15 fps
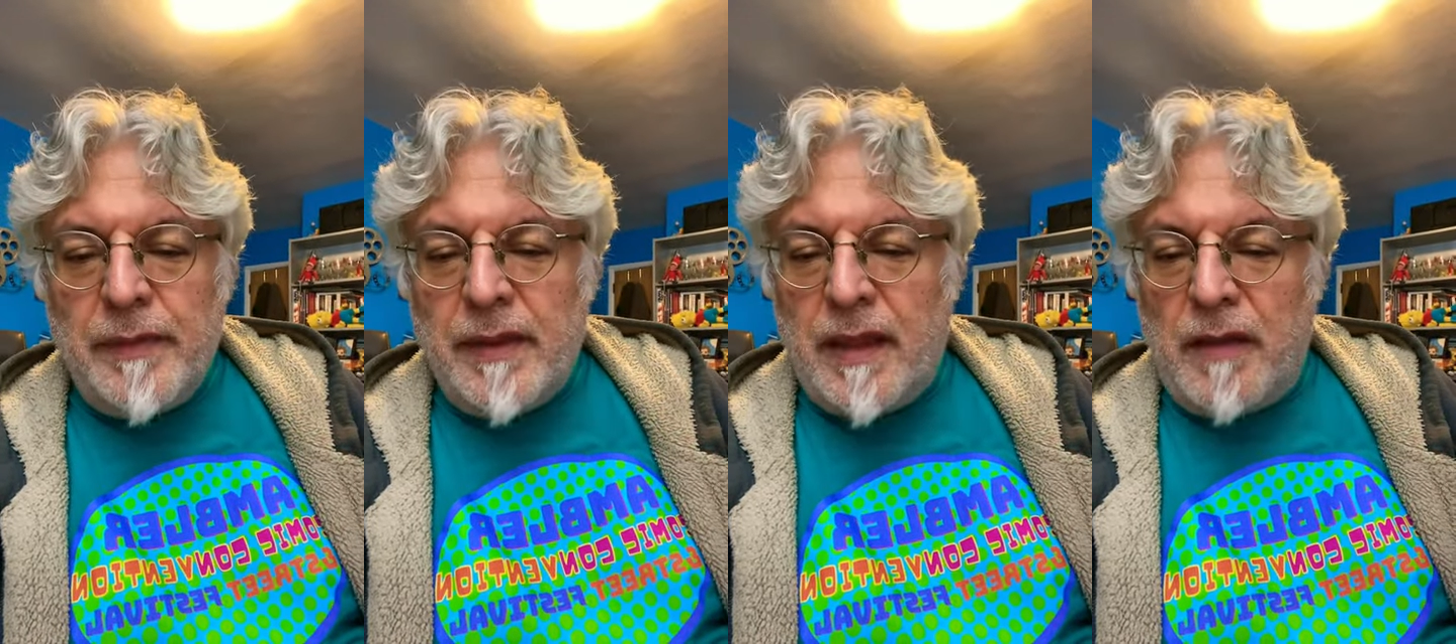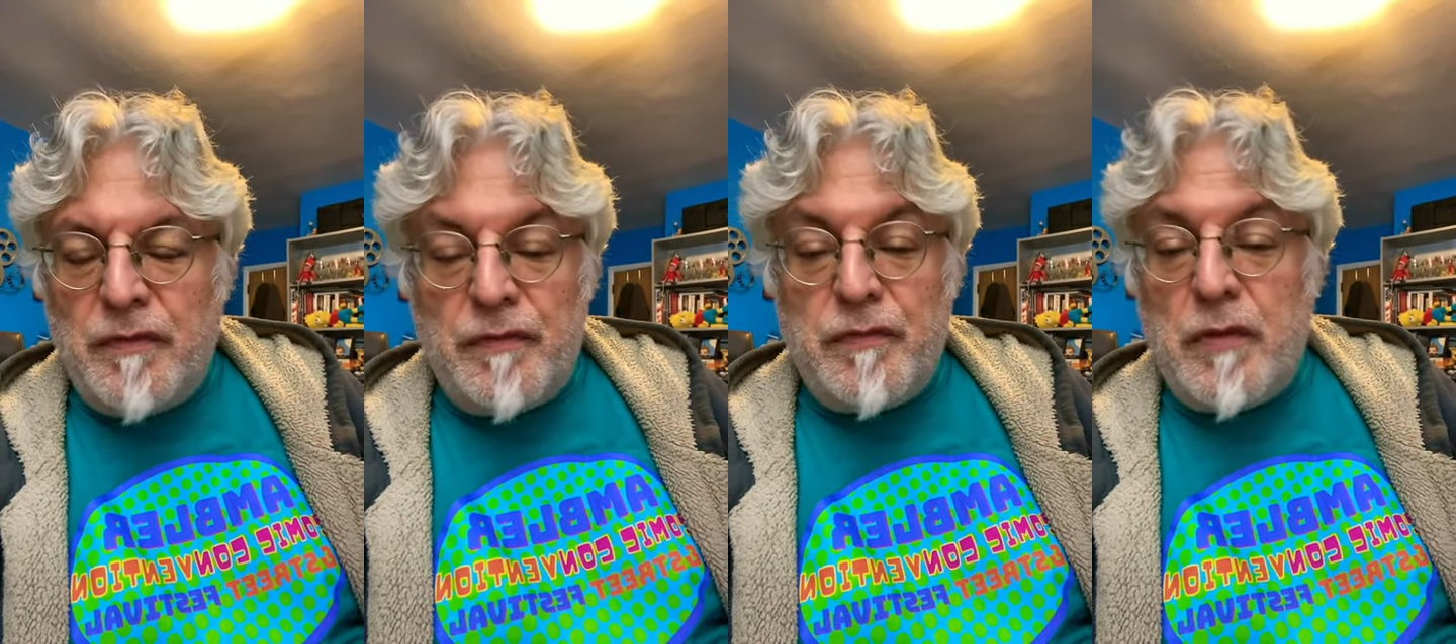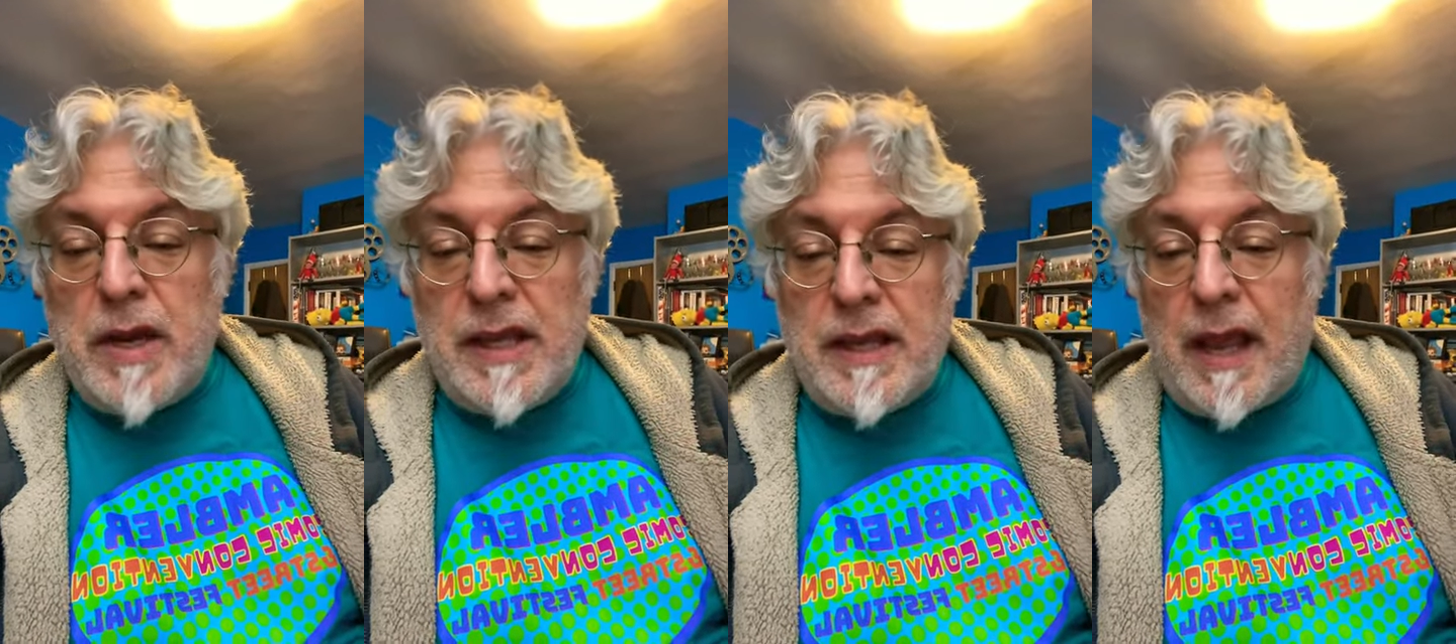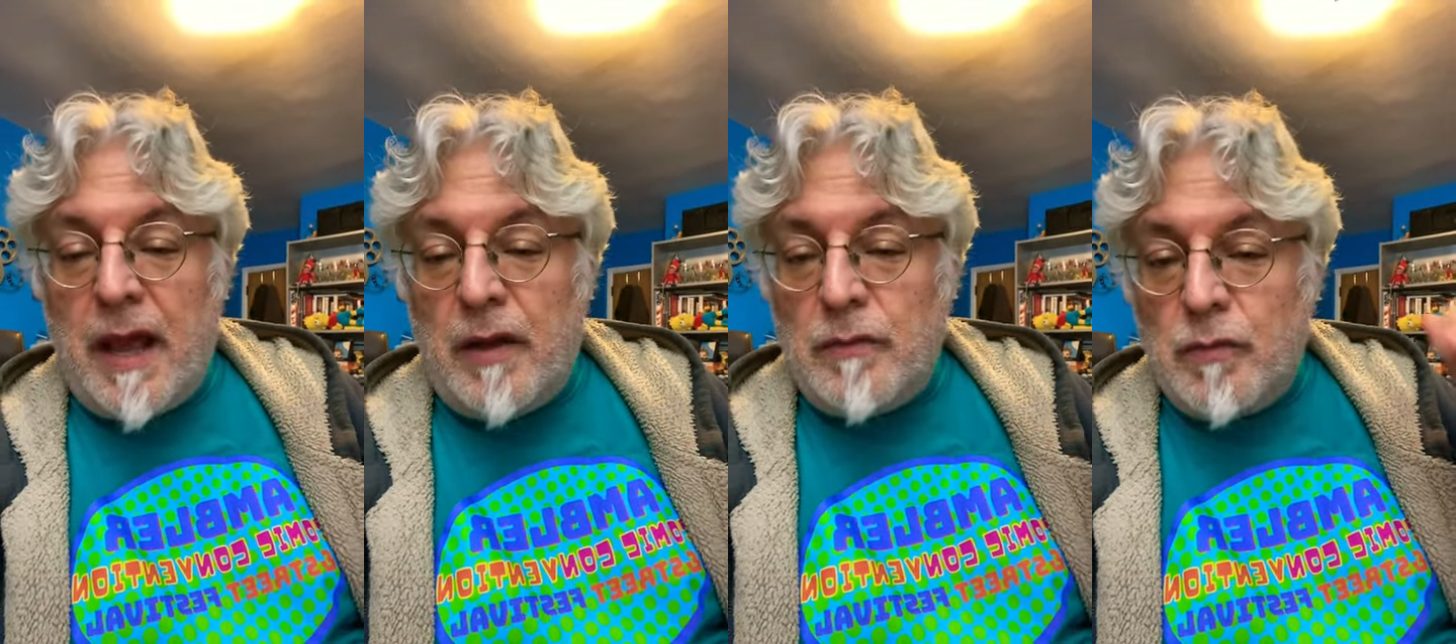They freaked
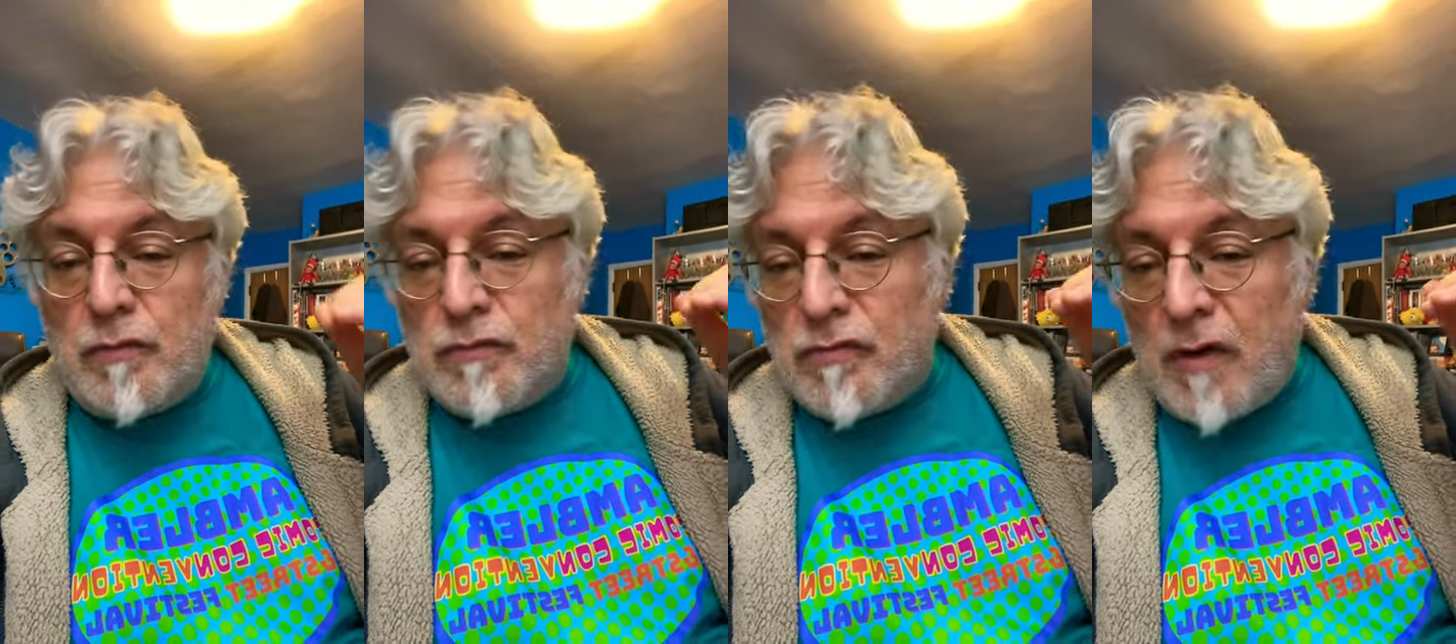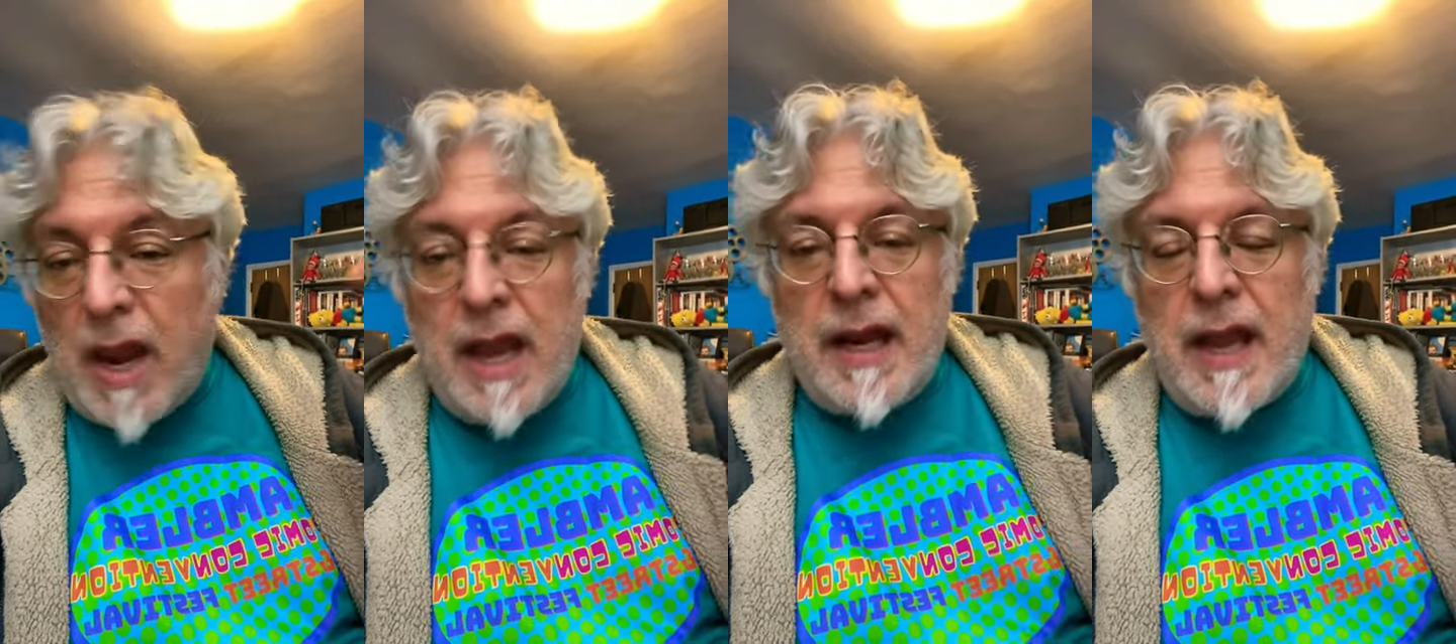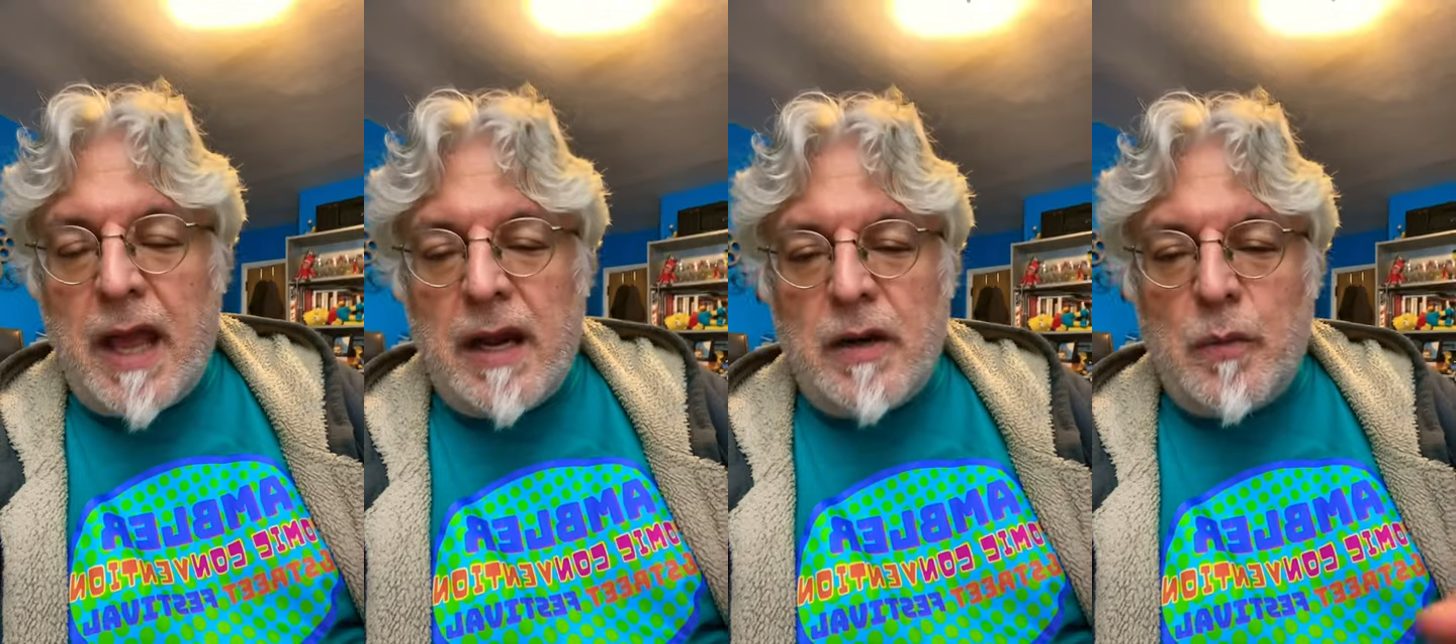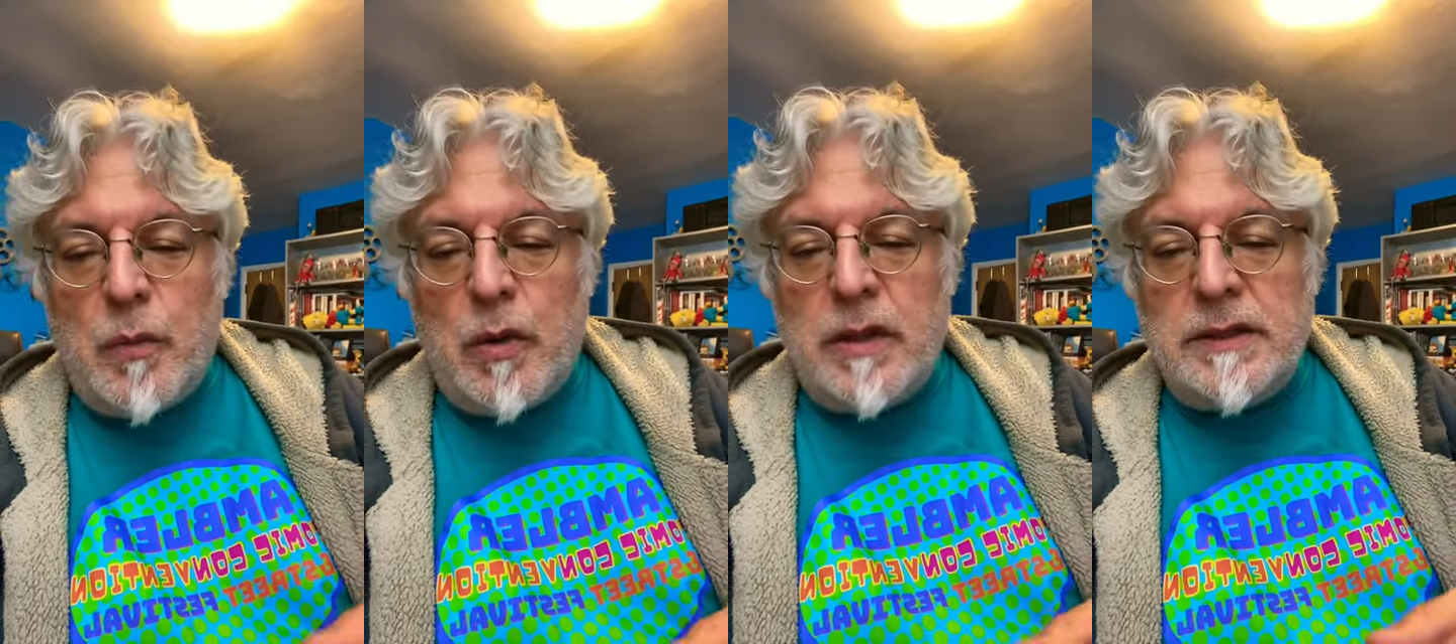out, ran out of
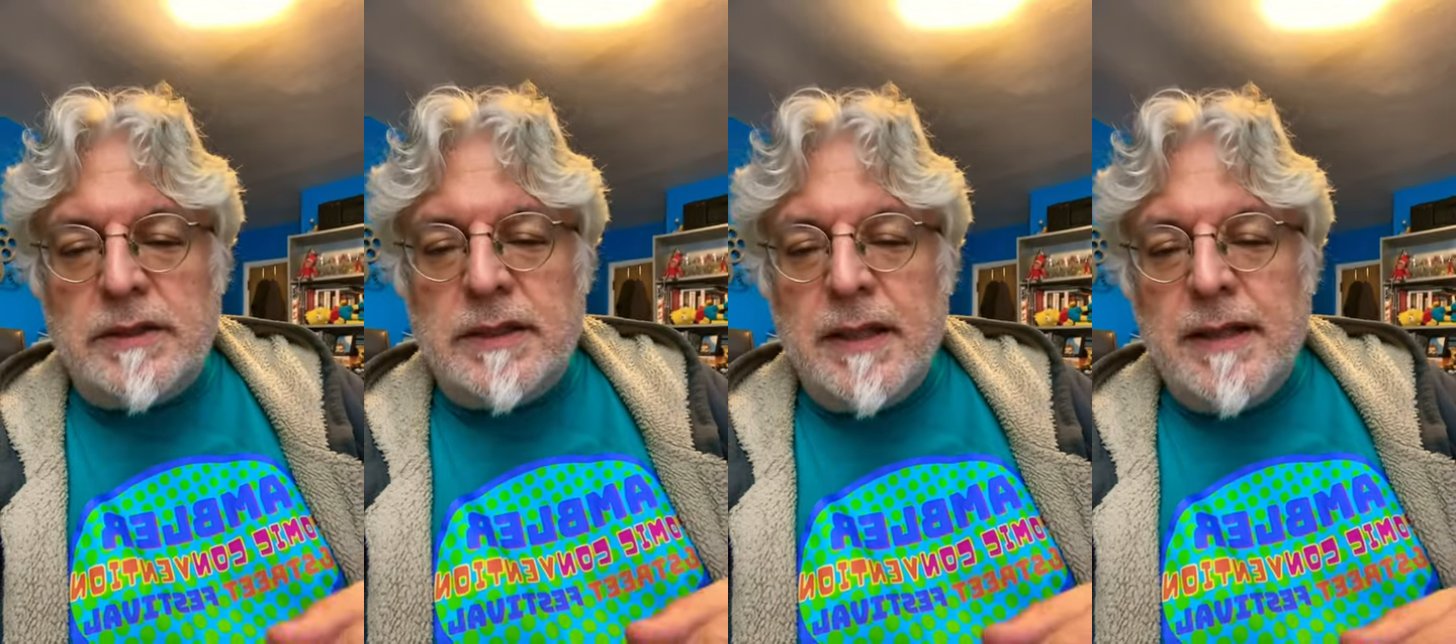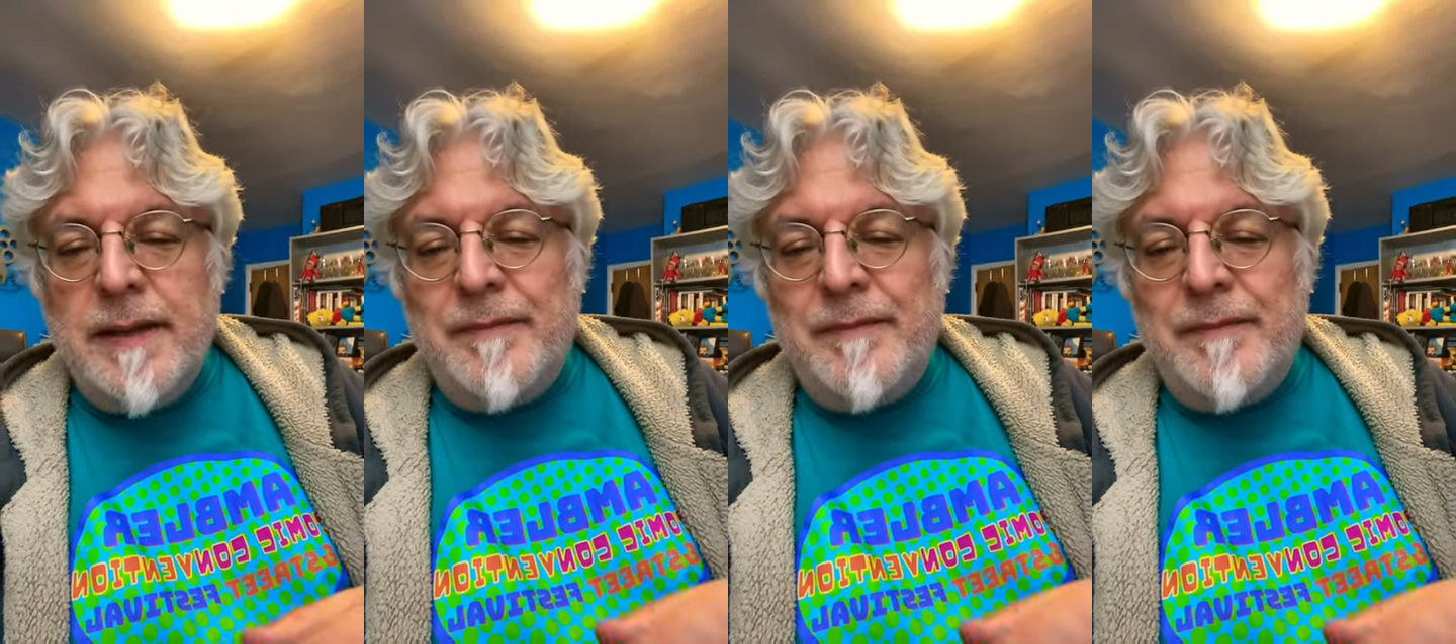the woods.